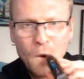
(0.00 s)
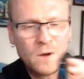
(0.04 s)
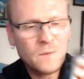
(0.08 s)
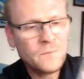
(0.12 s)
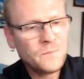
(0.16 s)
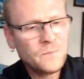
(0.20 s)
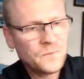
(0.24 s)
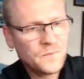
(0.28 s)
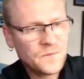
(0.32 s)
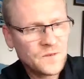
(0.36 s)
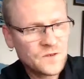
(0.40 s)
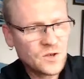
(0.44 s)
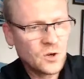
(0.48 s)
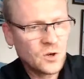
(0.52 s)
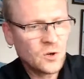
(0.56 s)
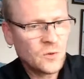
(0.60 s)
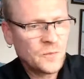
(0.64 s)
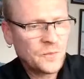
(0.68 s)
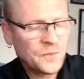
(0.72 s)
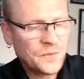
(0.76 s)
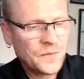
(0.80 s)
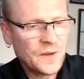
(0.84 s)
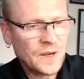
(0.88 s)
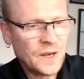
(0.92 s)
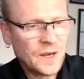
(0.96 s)
So
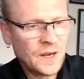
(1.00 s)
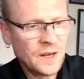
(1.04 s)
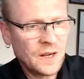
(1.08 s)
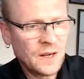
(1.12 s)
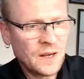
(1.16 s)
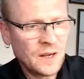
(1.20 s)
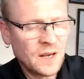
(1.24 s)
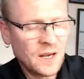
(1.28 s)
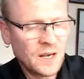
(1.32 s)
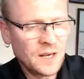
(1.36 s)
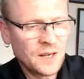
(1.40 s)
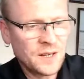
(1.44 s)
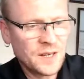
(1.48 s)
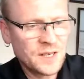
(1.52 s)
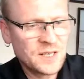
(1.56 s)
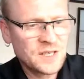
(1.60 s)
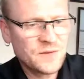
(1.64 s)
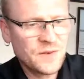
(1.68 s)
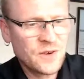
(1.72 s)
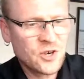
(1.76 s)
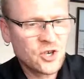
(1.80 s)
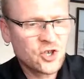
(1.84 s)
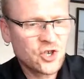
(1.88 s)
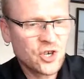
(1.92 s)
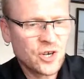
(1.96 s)
in this
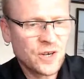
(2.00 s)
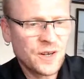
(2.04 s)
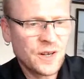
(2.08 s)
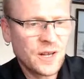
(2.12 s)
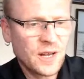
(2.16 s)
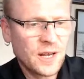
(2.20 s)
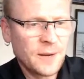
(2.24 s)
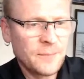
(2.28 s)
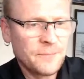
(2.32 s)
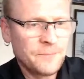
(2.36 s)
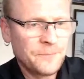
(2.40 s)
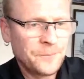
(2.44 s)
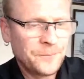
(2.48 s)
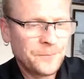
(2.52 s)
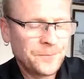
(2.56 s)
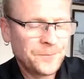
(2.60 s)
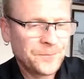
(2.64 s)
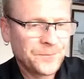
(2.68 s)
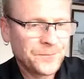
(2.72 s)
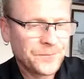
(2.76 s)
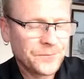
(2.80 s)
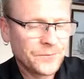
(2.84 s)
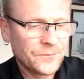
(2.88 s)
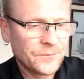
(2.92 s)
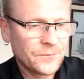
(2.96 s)
version, the
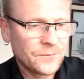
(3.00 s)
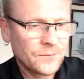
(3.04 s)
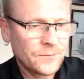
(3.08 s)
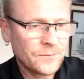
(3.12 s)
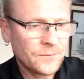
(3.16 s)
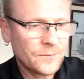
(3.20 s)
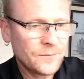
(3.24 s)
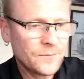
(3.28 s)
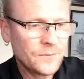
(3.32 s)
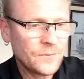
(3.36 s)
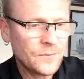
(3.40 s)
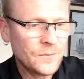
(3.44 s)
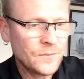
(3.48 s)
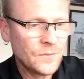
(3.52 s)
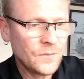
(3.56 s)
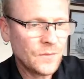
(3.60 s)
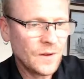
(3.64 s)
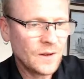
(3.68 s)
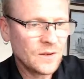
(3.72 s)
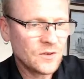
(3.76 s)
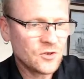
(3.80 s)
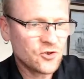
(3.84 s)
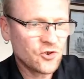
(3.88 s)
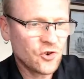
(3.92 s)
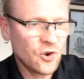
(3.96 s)

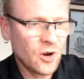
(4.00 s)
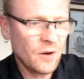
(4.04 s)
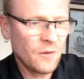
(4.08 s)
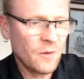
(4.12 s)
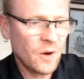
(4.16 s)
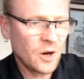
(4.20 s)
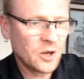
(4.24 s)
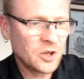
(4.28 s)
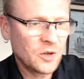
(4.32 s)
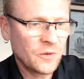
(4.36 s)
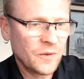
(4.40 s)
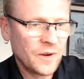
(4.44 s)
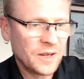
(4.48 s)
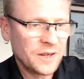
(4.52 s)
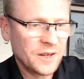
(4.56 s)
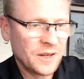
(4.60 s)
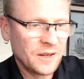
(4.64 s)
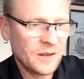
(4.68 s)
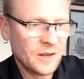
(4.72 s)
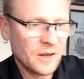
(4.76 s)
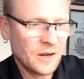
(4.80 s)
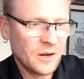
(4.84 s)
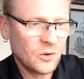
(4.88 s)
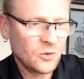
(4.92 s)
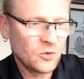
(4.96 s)
draw activated
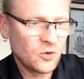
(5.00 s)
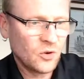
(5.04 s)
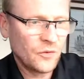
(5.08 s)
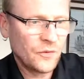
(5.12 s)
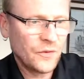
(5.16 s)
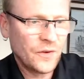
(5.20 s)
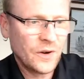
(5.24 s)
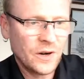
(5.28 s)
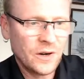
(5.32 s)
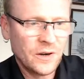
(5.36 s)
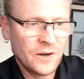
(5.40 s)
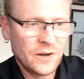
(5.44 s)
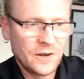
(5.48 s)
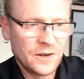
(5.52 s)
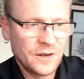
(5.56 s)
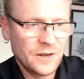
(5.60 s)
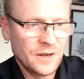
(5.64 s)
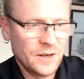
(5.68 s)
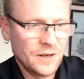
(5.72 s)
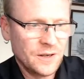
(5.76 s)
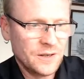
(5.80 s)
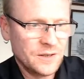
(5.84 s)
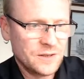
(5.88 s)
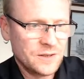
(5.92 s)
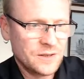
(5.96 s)
auto fire
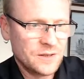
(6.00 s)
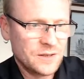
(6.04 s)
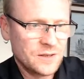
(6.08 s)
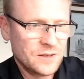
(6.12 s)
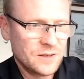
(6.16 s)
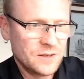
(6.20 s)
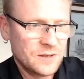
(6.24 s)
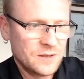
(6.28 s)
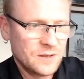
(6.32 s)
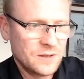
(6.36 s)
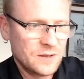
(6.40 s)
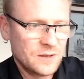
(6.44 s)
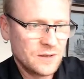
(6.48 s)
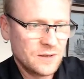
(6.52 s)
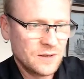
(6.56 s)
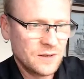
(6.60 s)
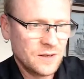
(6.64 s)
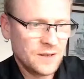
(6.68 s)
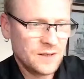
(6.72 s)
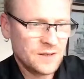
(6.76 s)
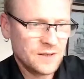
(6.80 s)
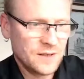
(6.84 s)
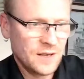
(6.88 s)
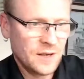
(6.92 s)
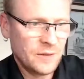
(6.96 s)
is
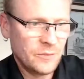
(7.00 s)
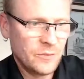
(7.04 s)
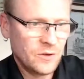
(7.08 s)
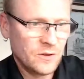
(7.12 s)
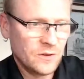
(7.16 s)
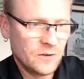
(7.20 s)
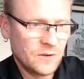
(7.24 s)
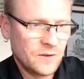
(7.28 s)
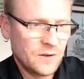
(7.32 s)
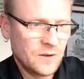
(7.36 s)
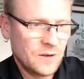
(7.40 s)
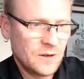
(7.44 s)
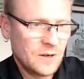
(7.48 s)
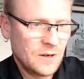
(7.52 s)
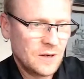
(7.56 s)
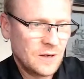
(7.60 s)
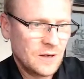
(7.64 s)
disabled.